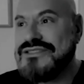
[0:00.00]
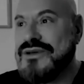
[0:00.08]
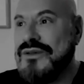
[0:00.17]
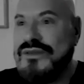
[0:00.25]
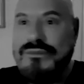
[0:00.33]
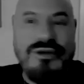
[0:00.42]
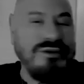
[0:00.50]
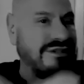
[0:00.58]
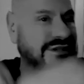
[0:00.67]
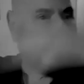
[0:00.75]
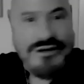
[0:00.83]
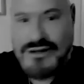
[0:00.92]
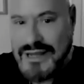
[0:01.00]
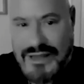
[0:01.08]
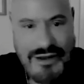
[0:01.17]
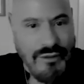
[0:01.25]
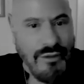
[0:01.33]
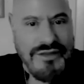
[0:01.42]
So the music
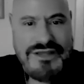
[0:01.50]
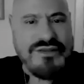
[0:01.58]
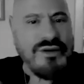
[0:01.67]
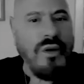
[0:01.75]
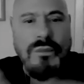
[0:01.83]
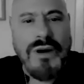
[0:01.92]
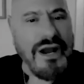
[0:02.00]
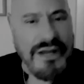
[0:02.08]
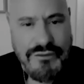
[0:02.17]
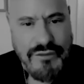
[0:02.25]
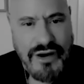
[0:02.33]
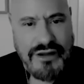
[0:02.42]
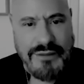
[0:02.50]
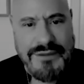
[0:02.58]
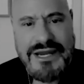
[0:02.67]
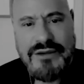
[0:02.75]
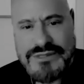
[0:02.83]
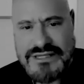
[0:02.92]
and all his whole body of work, I mean,
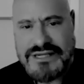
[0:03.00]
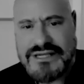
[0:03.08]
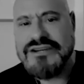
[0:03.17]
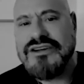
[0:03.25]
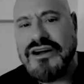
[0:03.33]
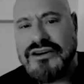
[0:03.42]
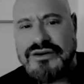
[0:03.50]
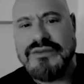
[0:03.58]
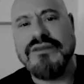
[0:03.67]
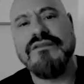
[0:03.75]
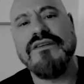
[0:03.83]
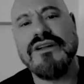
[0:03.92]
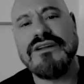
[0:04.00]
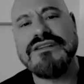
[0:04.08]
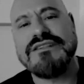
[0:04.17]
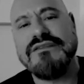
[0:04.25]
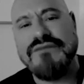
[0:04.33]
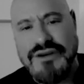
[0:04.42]
he was the conductor of the Vilnius
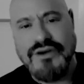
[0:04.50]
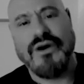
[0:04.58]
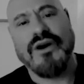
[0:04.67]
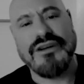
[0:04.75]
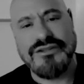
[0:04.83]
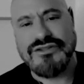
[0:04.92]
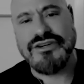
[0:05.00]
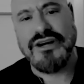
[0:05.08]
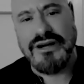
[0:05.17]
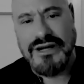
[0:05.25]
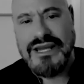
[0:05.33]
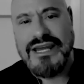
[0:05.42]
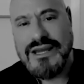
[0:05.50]
Symphony Orchestra.